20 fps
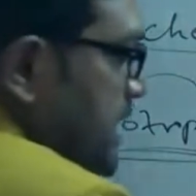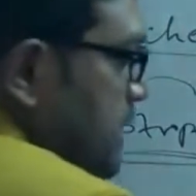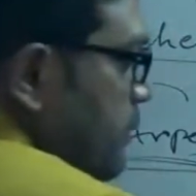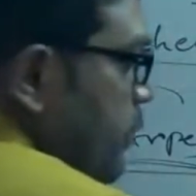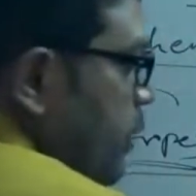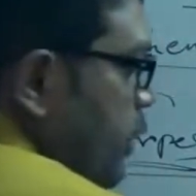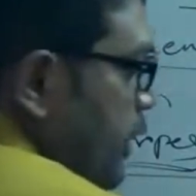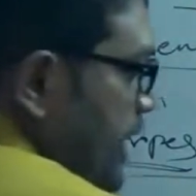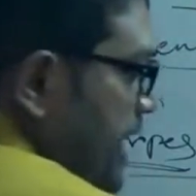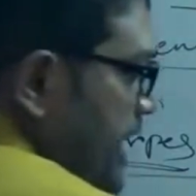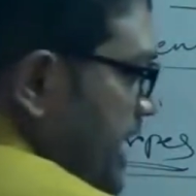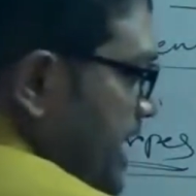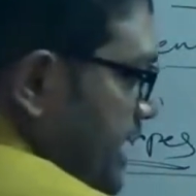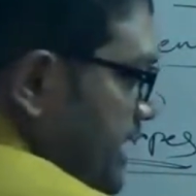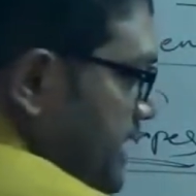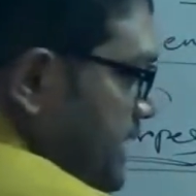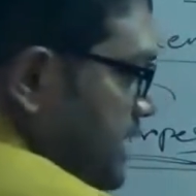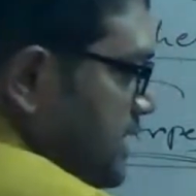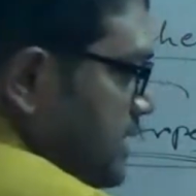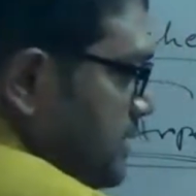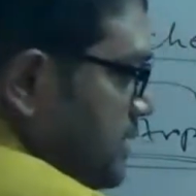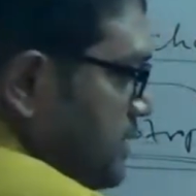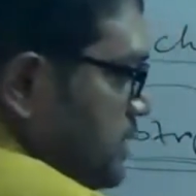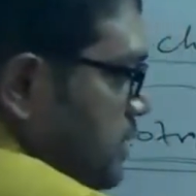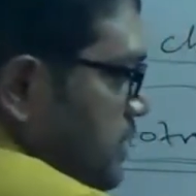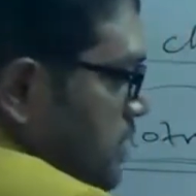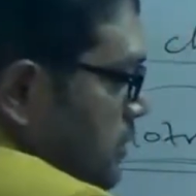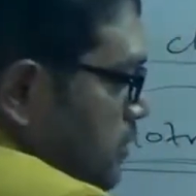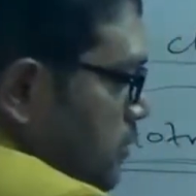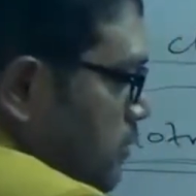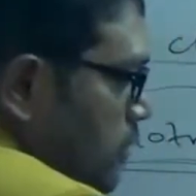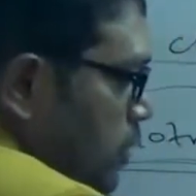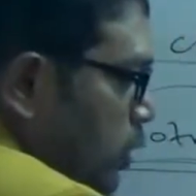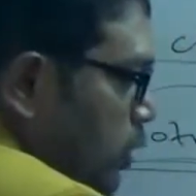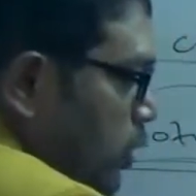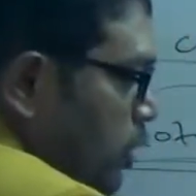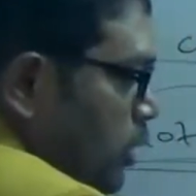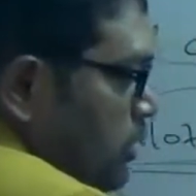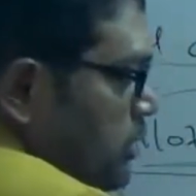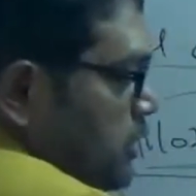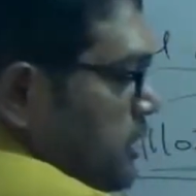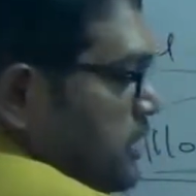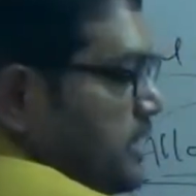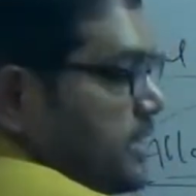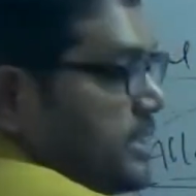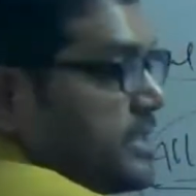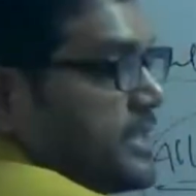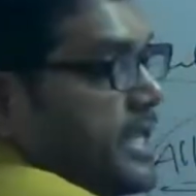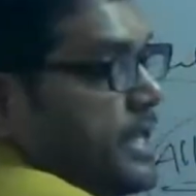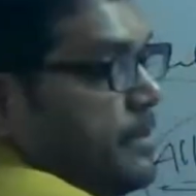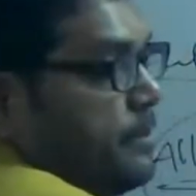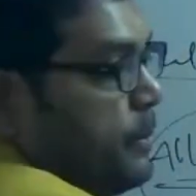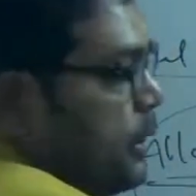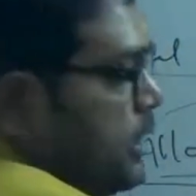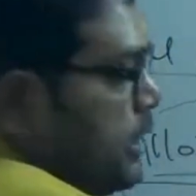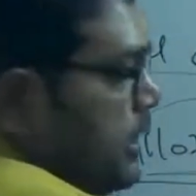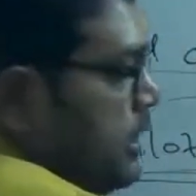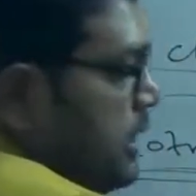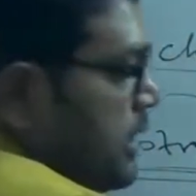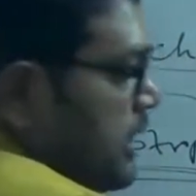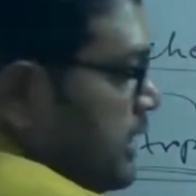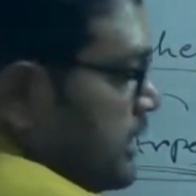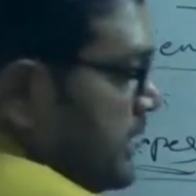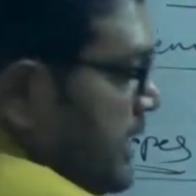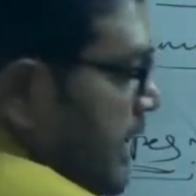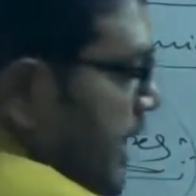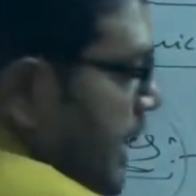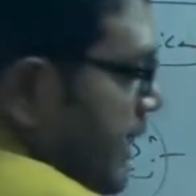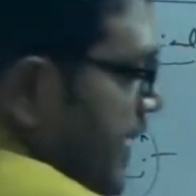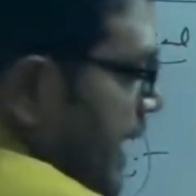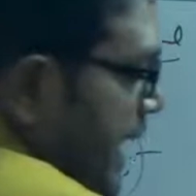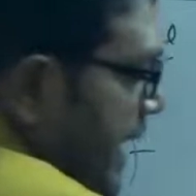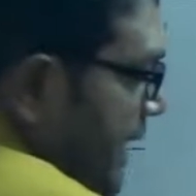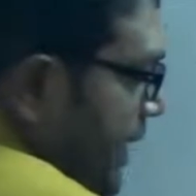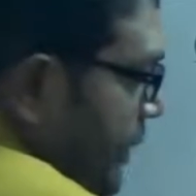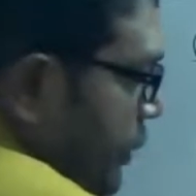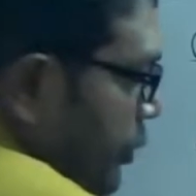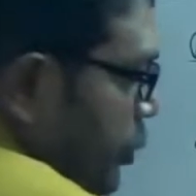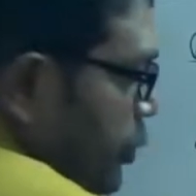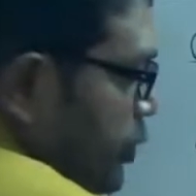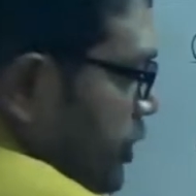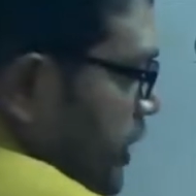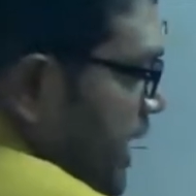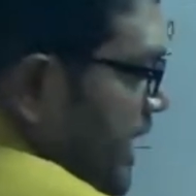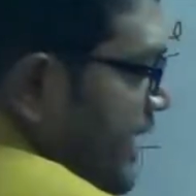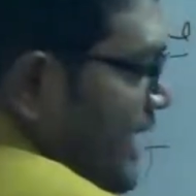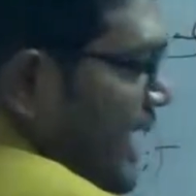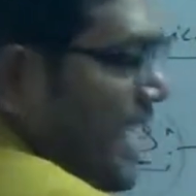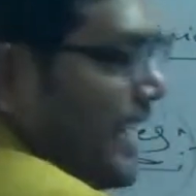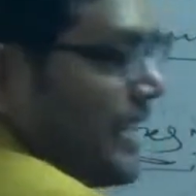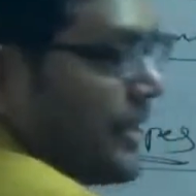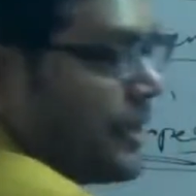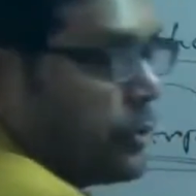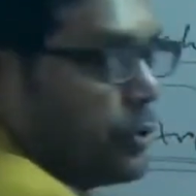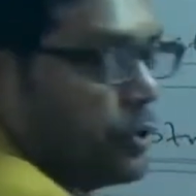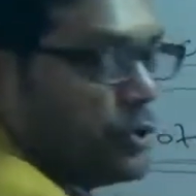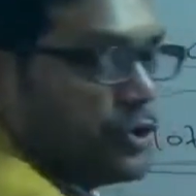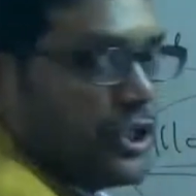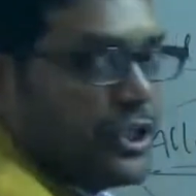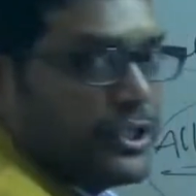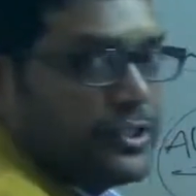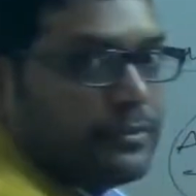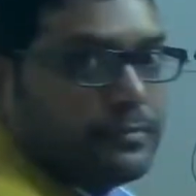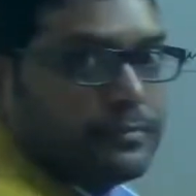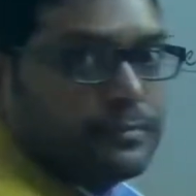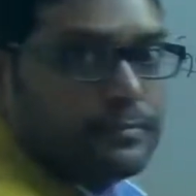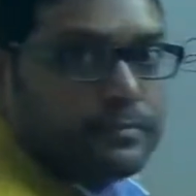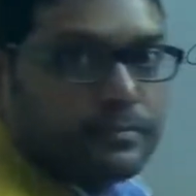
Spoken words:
bond is more stable than nitrogen and nitrogen.